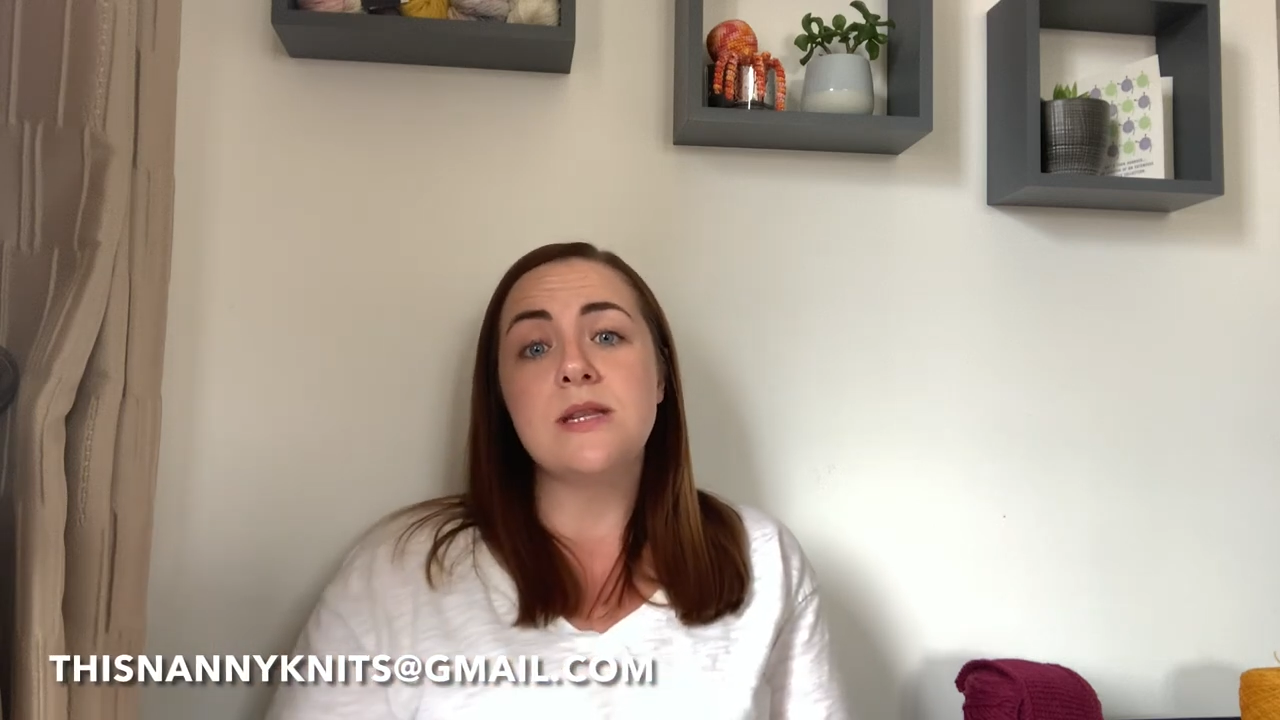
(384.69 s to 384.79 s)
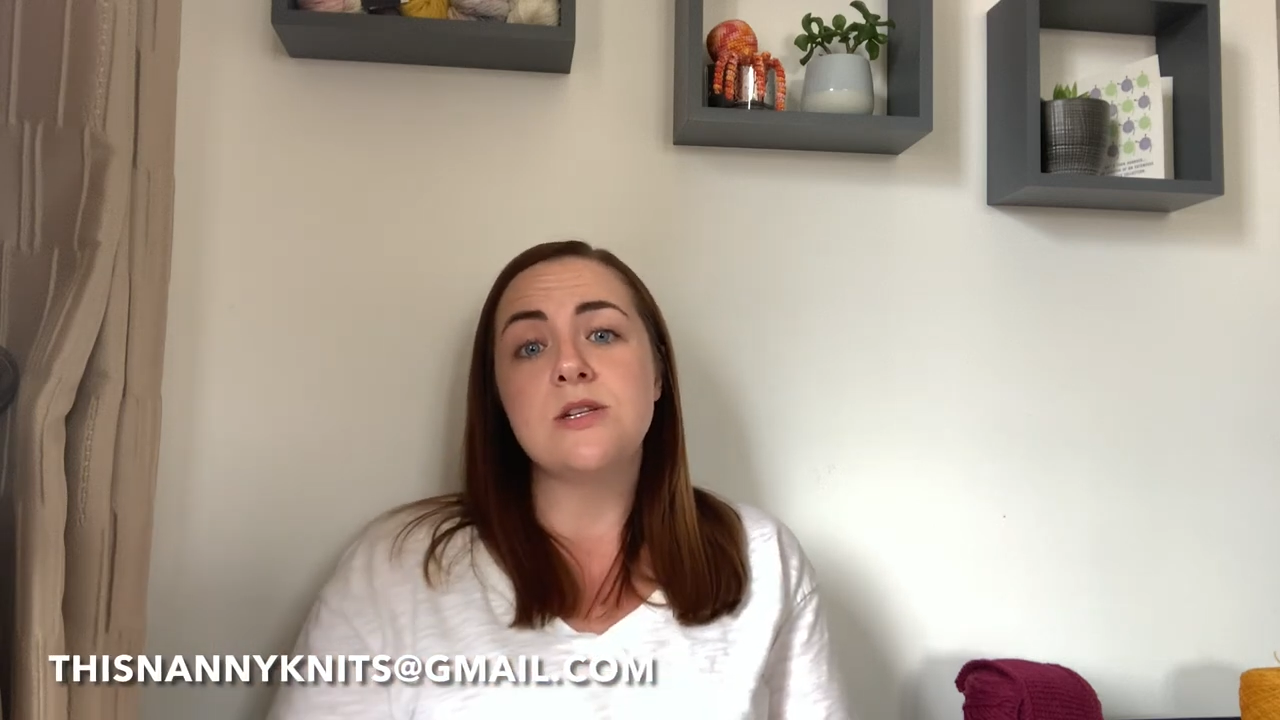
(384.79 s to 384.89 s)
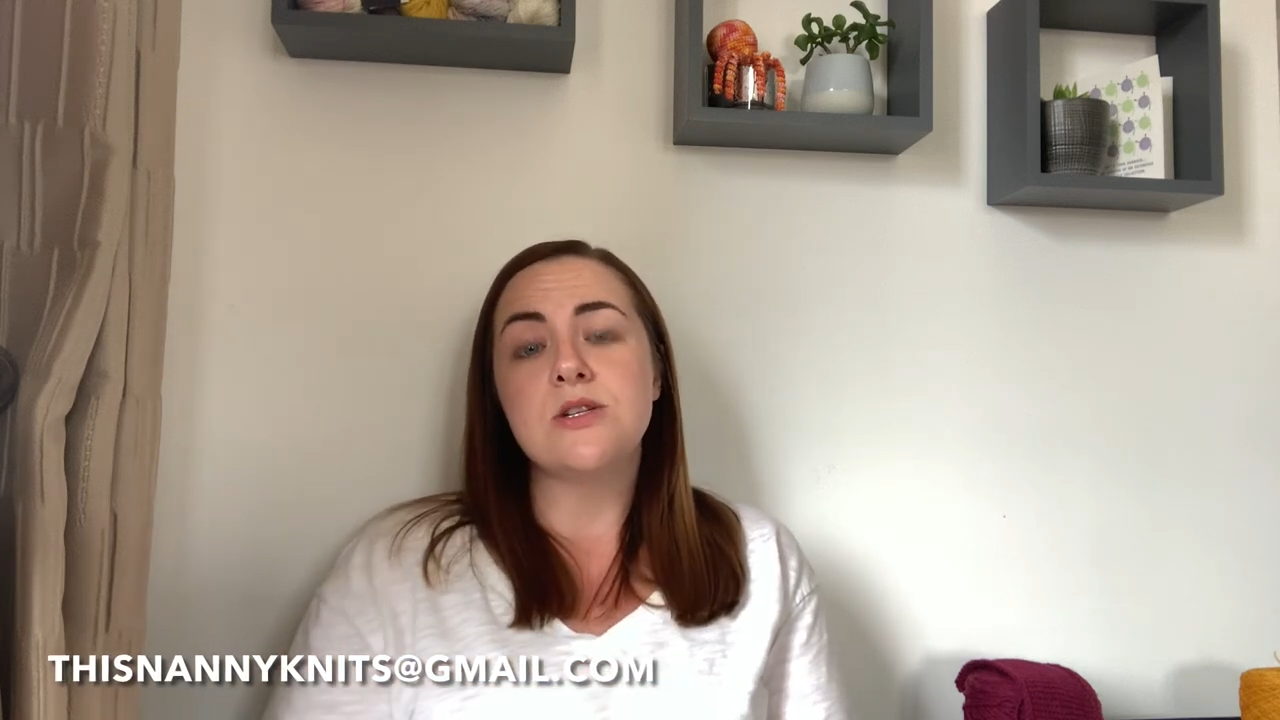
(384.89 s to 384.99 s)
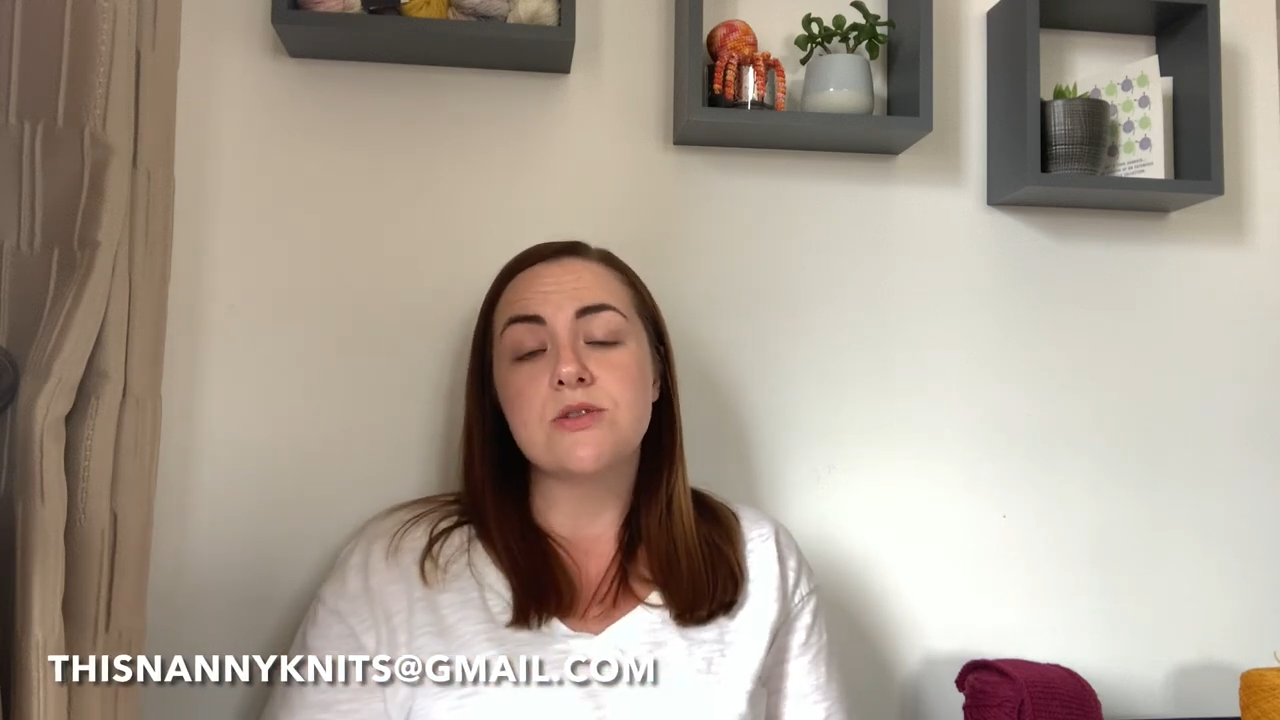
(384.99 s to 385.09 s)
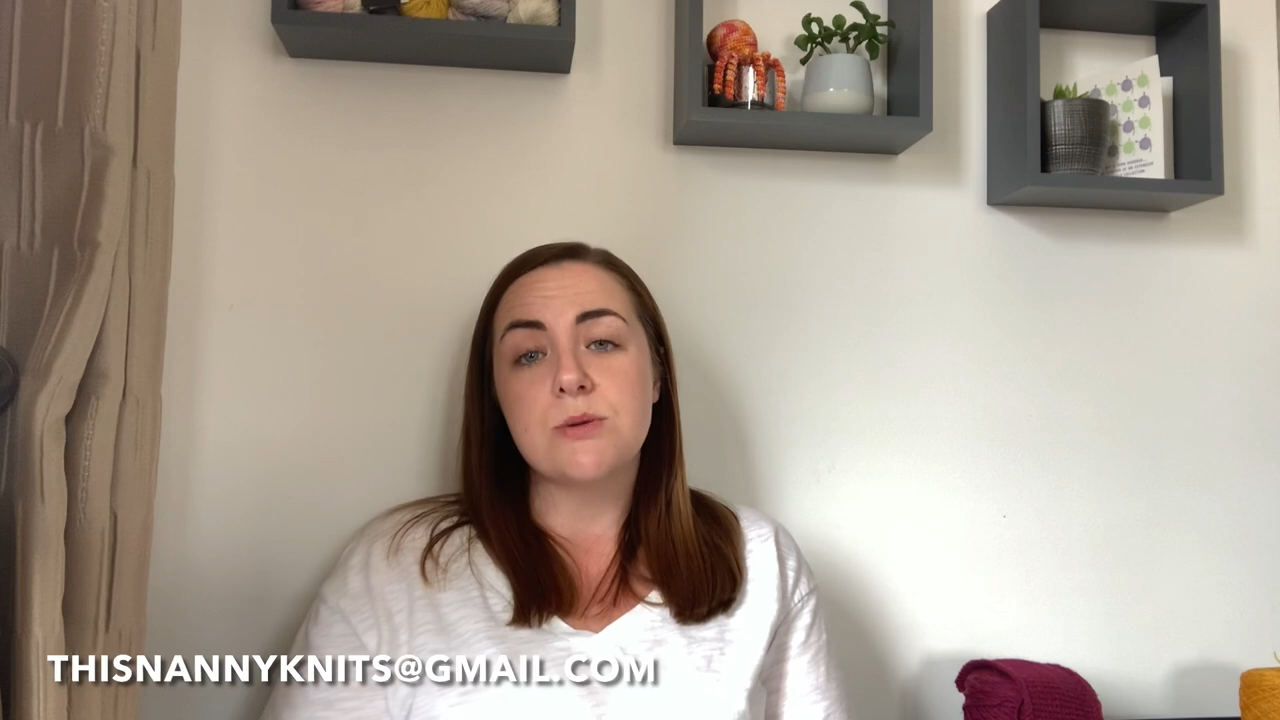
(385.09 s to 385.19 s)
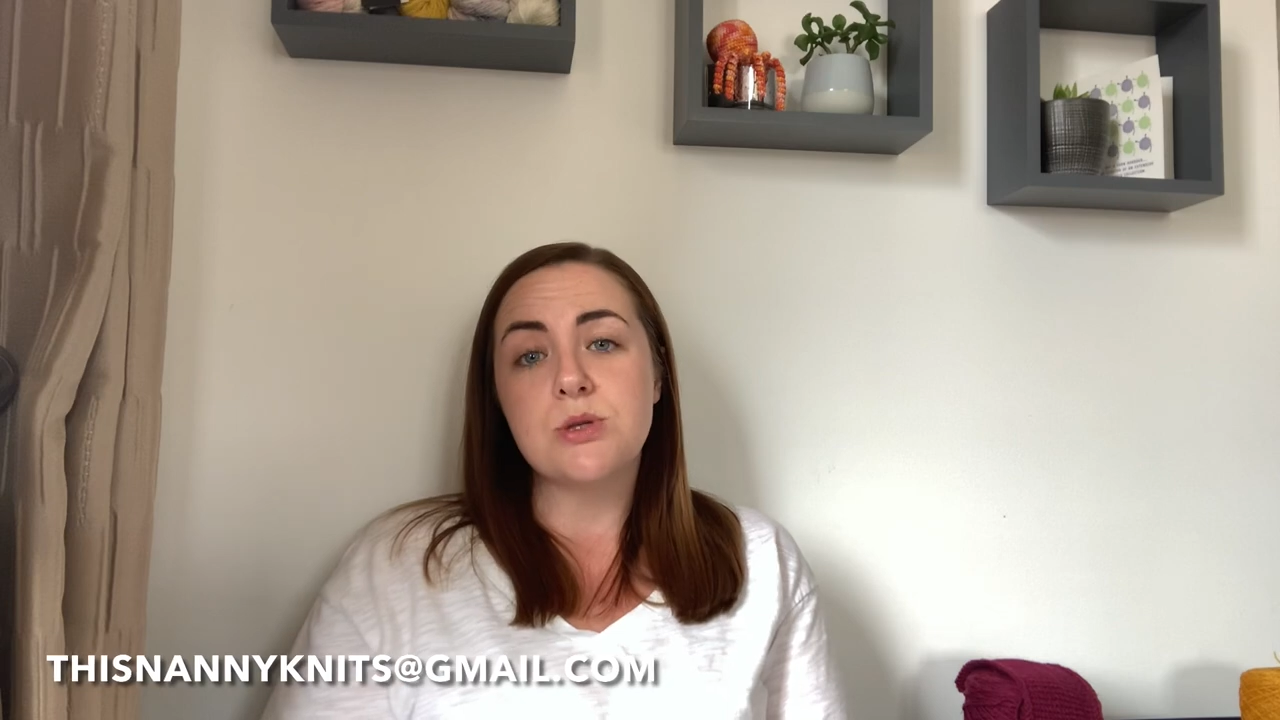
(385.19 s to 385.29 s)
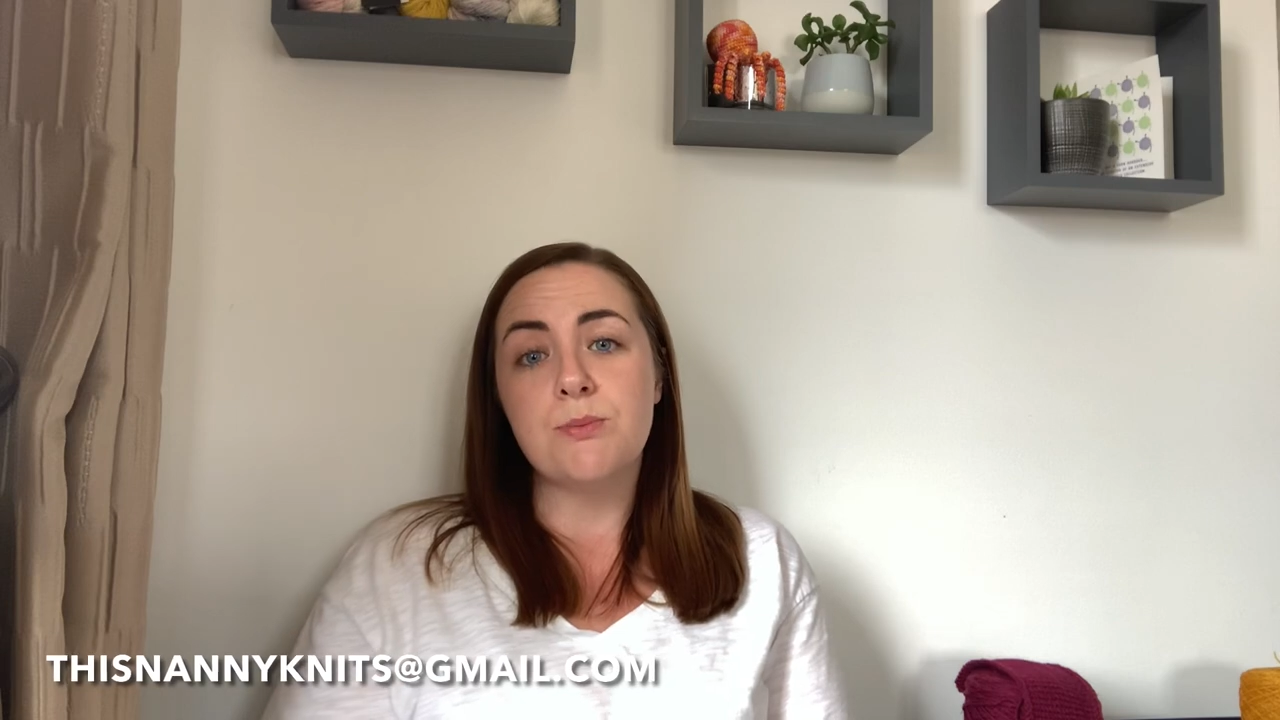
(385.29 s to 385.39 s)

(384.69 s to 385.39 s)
description